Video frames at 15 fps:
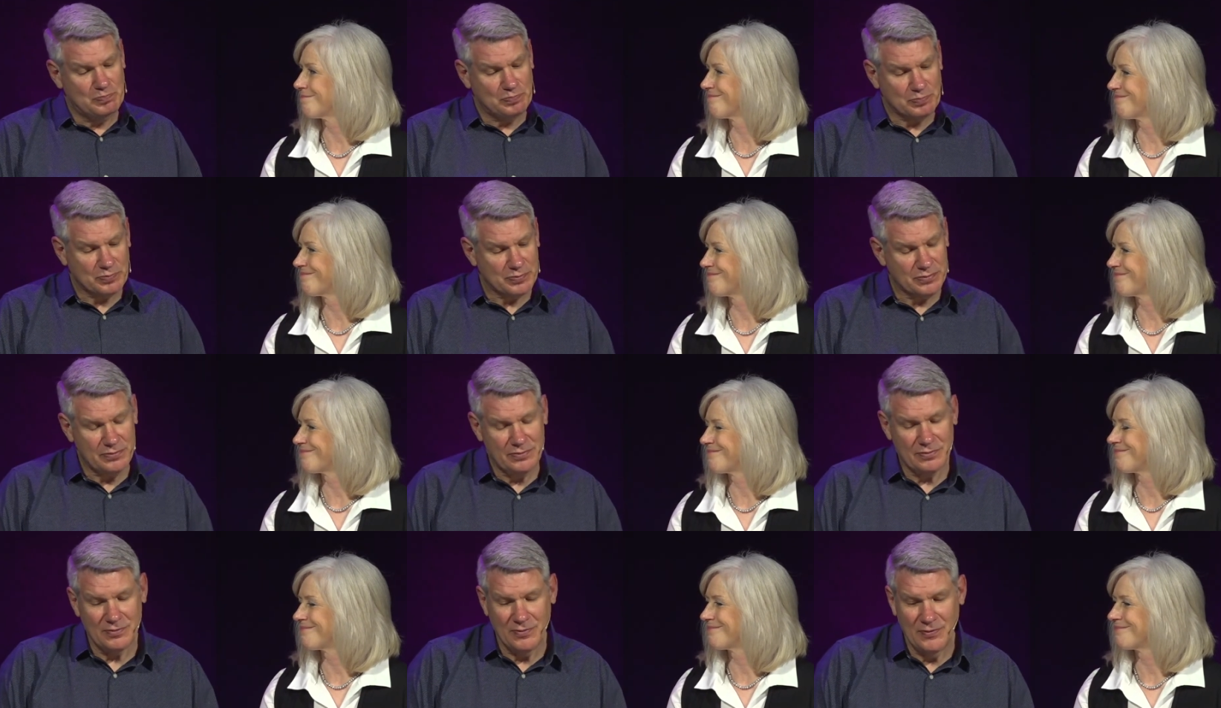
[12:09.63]

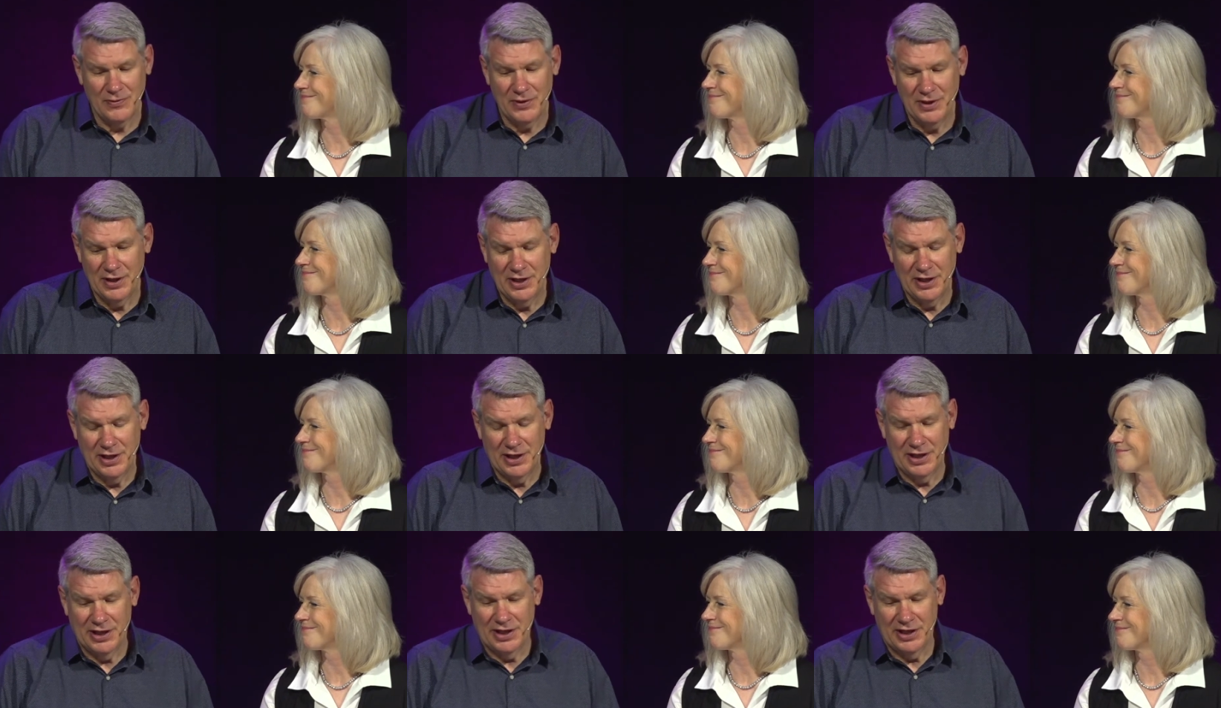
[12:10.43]

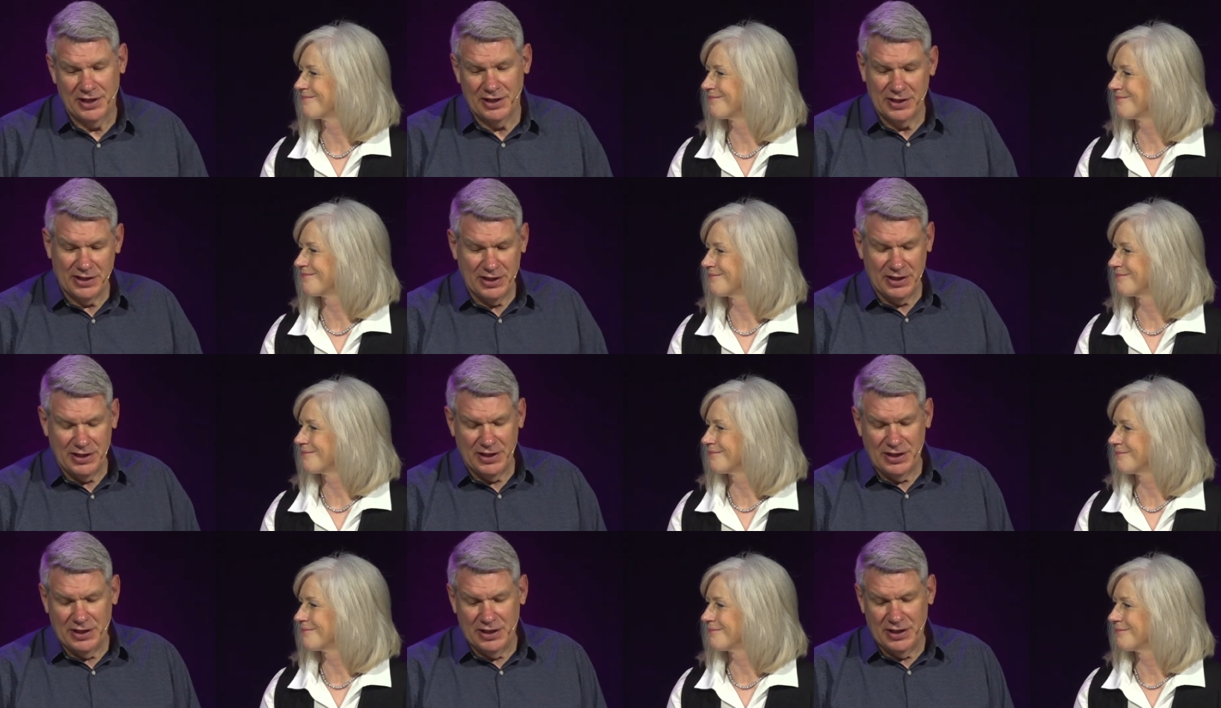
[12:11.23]

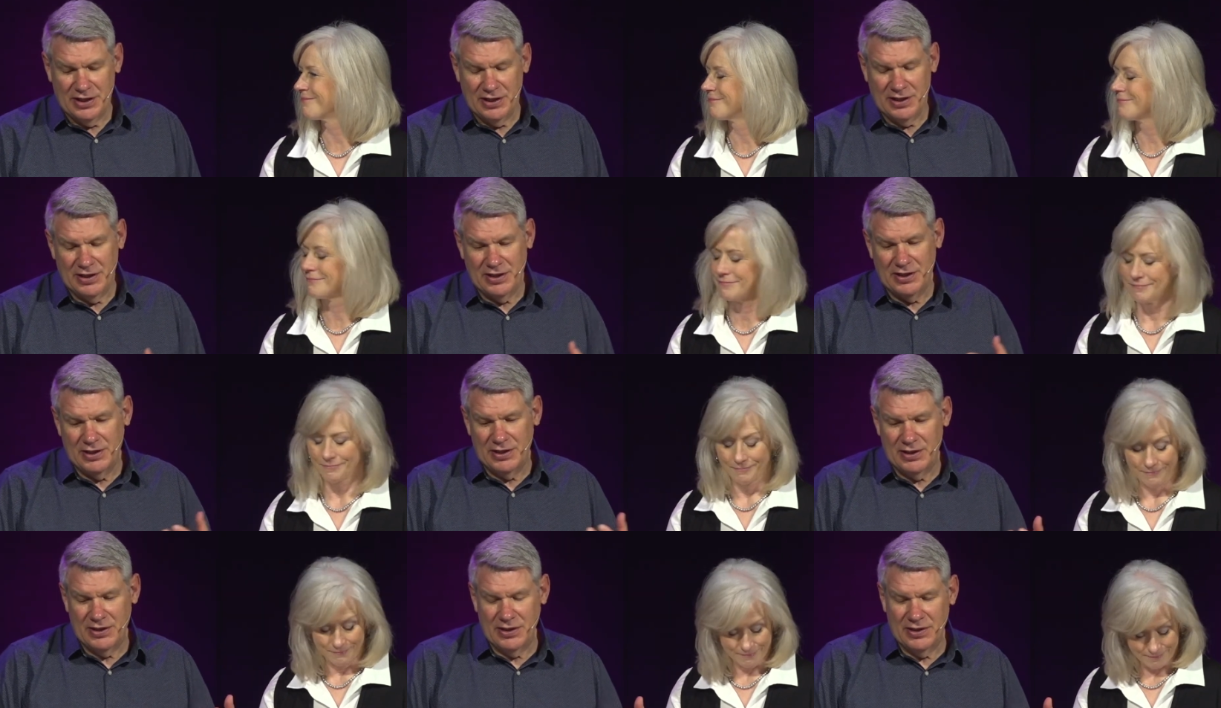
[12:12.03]

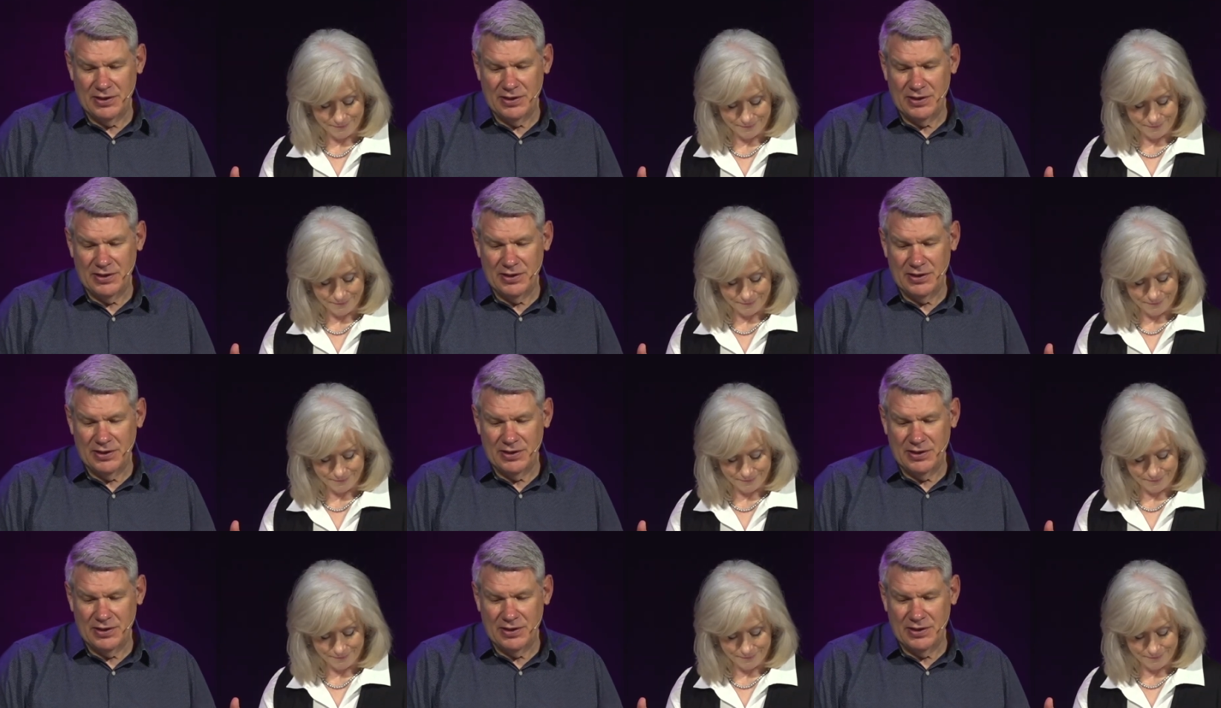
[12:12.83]
(silence)